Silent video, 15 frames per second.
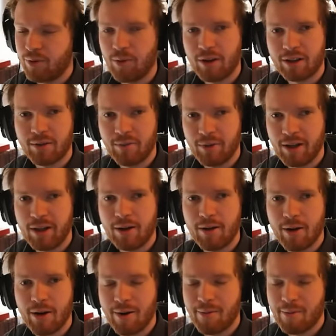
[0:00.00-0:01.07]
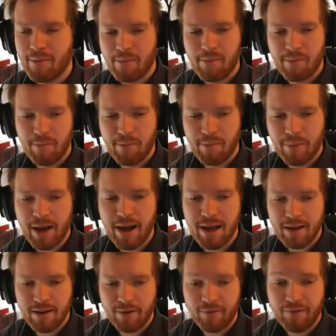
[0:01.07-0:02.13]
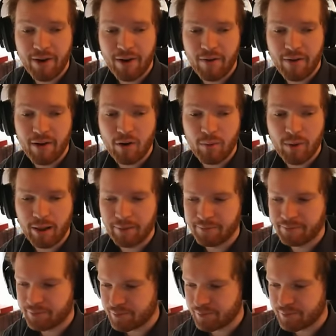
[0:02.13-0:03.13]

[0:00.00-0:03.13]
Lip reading: ones that really pay very, very well.